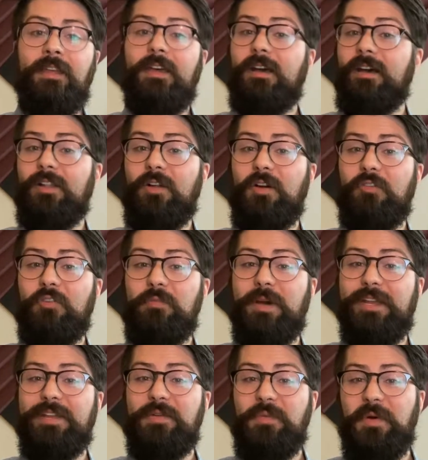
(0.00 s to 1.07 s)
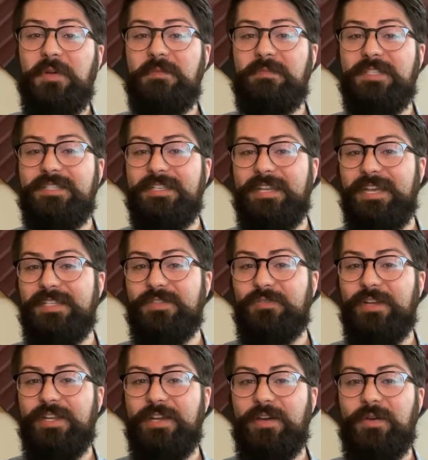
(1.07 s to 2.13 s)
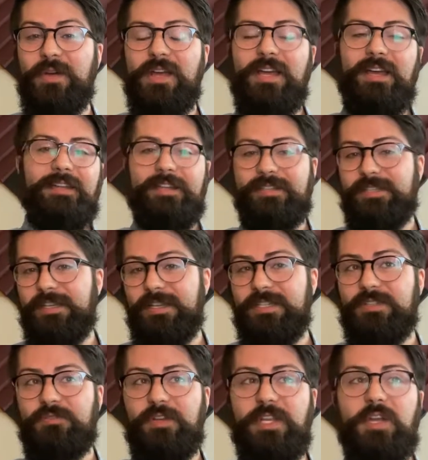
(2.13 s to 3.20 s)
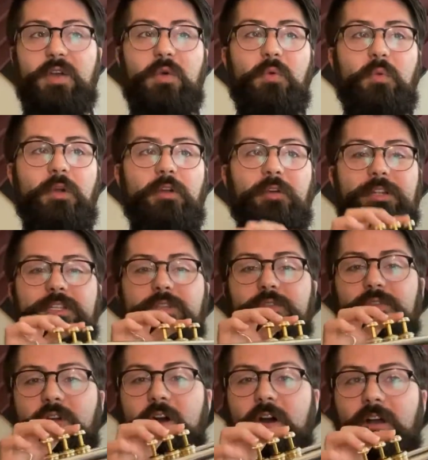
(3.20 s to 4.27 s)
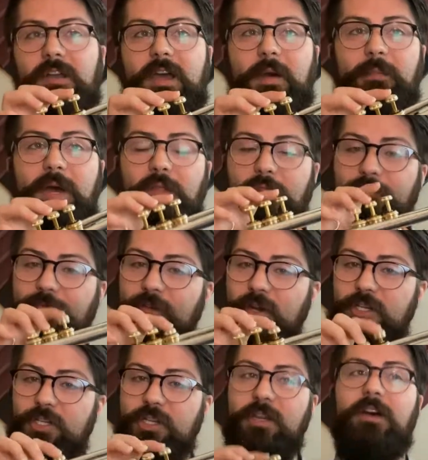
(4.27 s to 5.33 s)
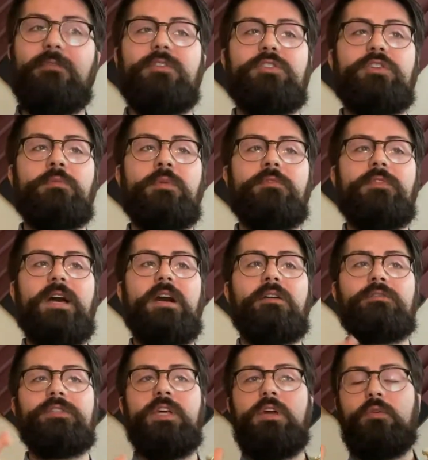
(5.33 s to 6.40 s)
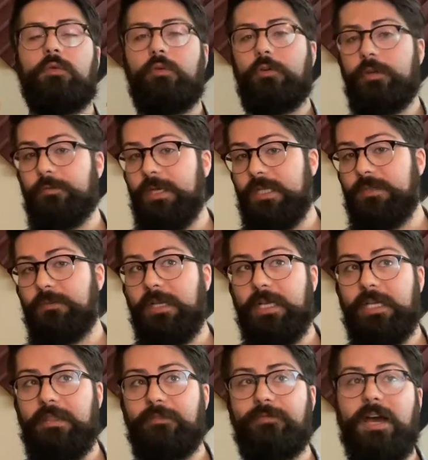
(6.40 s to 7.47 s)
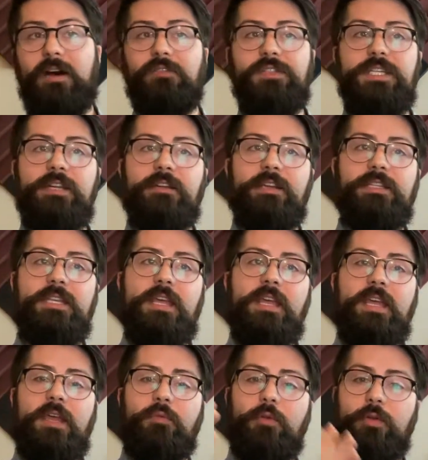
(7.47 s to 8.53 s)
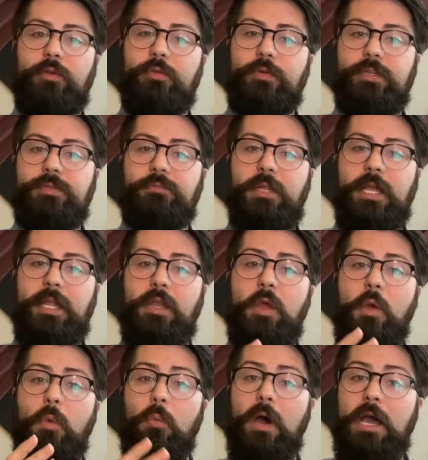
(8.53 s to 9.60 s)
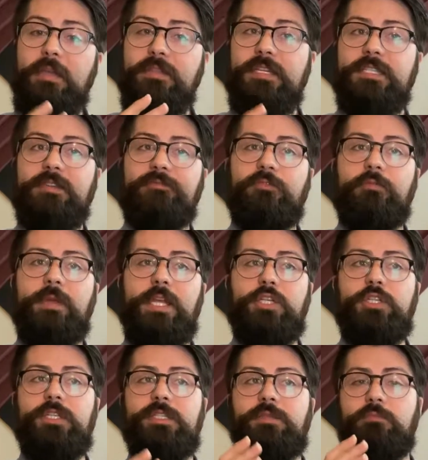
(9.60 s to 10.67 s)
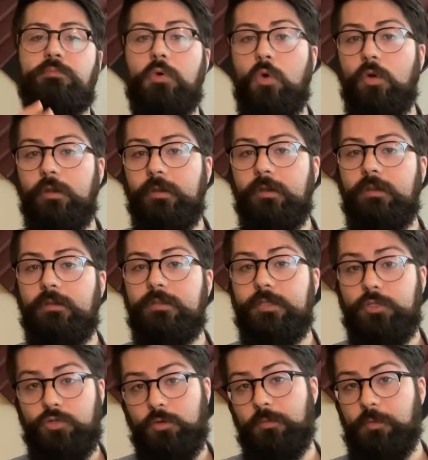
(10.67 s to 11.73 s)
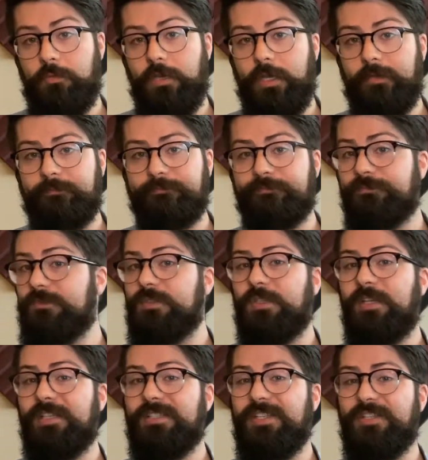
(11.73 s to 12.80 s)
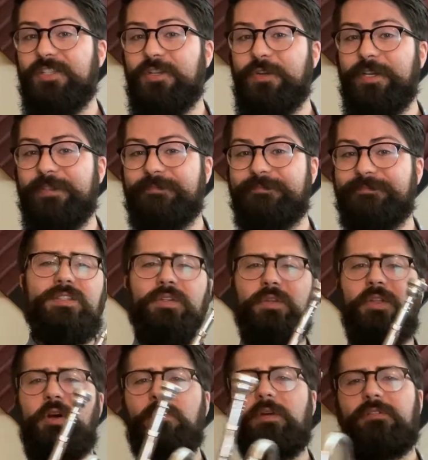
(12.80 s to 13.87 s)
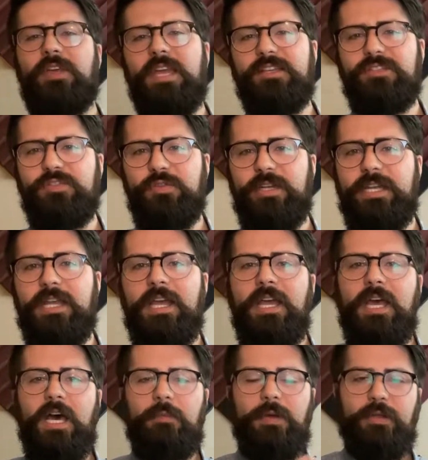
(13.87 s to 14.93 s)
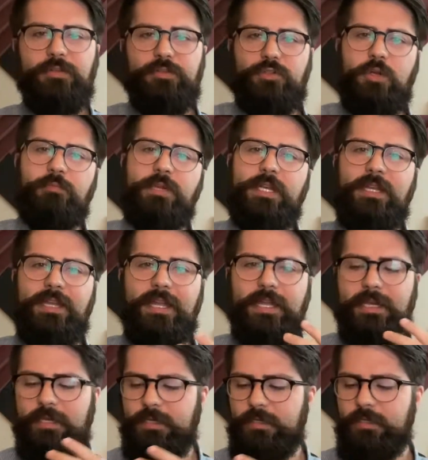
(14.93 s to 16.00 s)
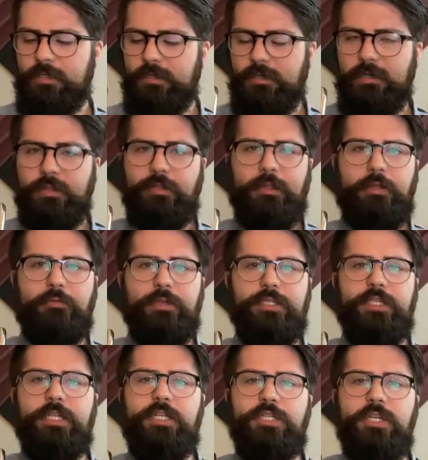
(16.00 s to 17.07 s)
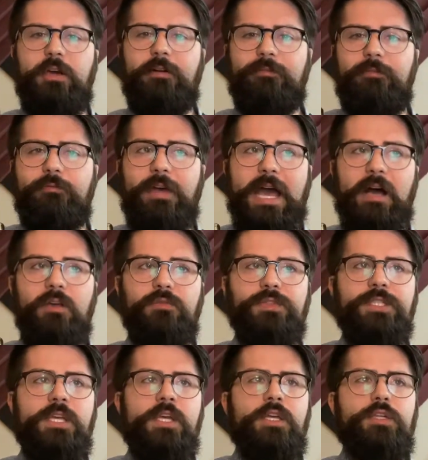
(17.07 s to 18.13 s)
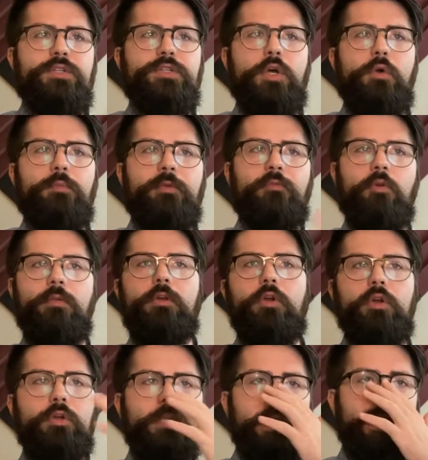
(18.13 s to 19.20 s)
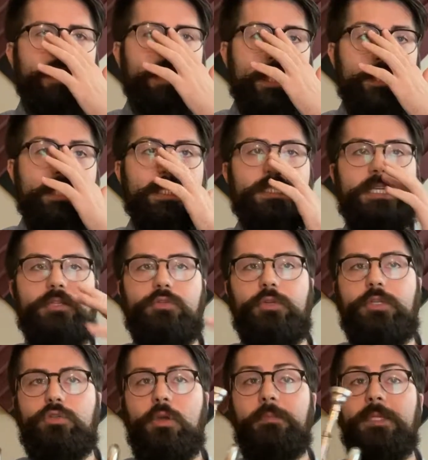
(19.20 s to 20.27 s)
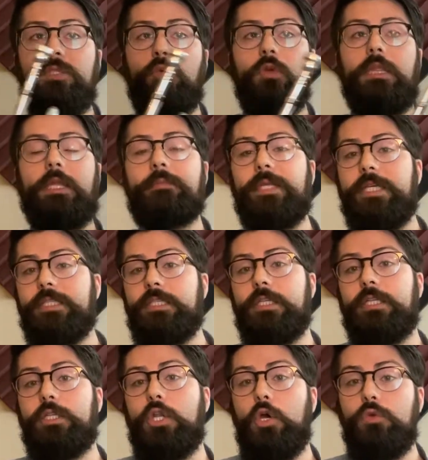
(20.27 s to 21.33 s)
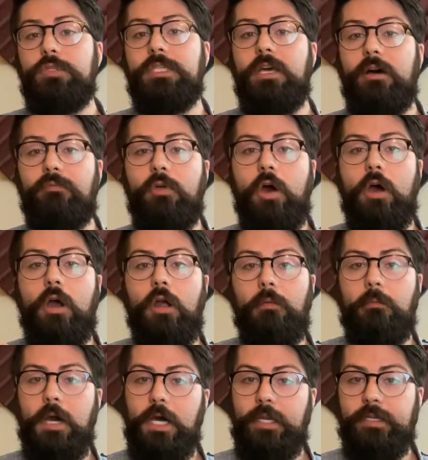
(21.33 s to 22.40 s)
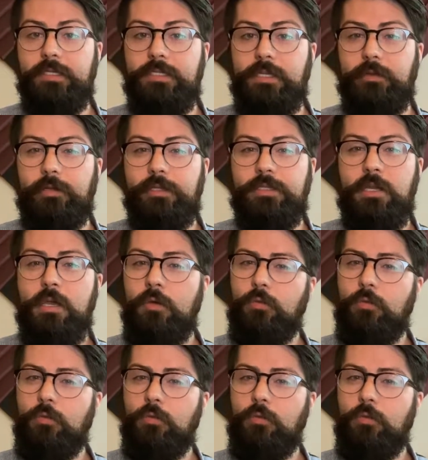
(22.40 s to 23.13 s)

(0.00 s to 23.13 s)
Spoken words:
Hello everybody and welcome to today's video. In today's video we're going to talk about the function of the trumpet valves, we're going to be explaining the valve series, and we're going to explain why this information is important to trumpet playing. So let's get to it. So a little bit of history about the trumpet and the origination of valves. So before the early 19th century, trumpets were limited to notes of the harmonic series.